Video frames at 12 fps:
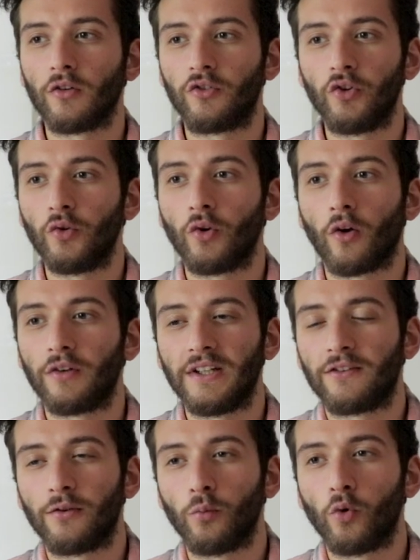do not
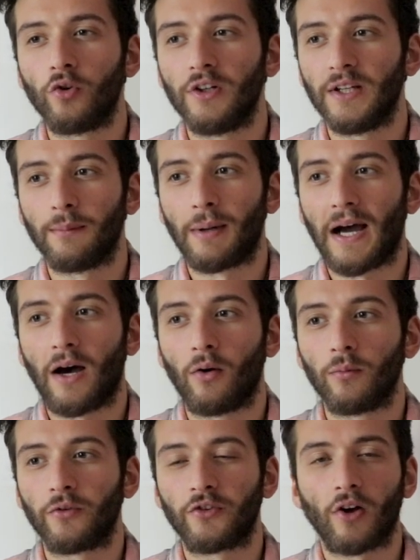need to worry
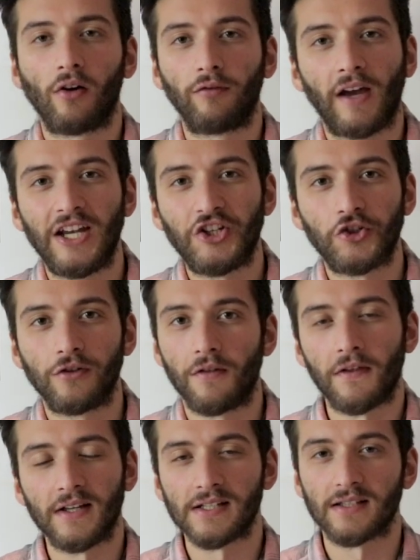about starvation
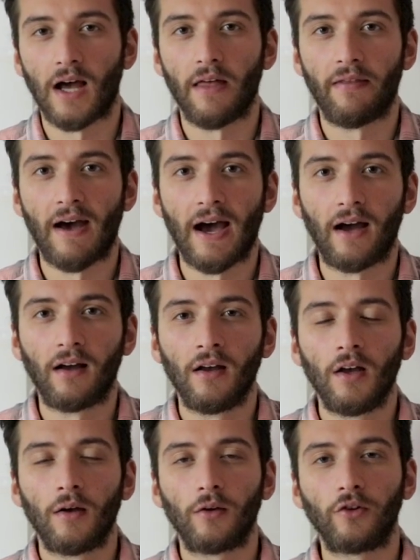and things like that.
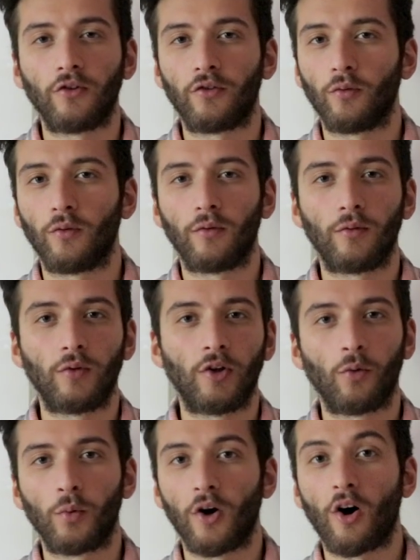You
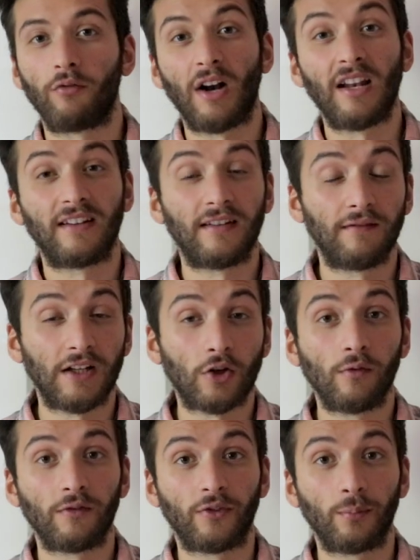know, we are relatively
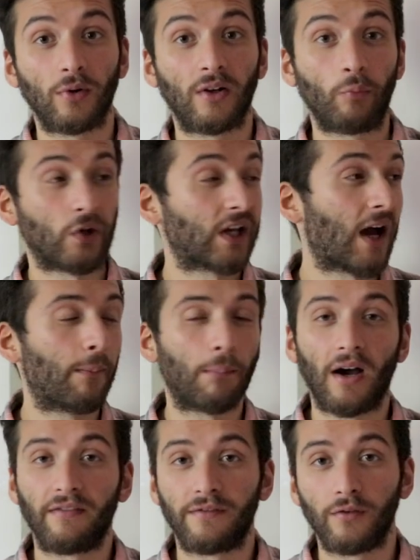comfortable and we can
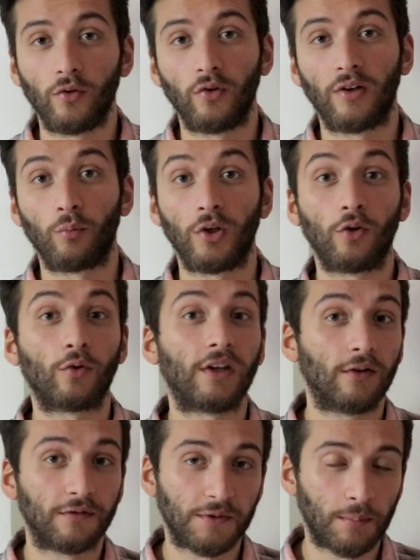buy food and we're lucky
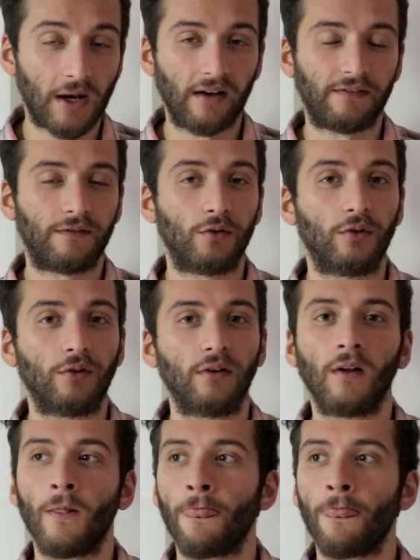enough to buy food.